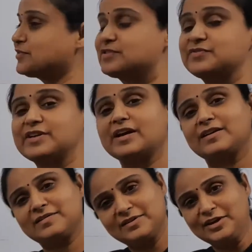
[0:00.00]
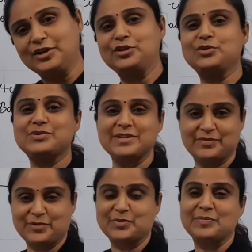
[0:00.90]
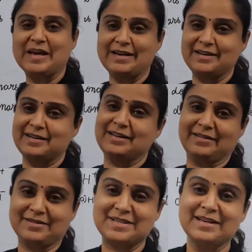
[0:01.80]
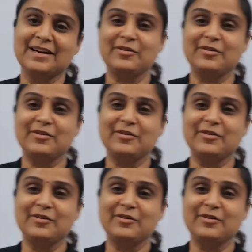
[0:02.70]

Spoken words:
which we are using from the many years,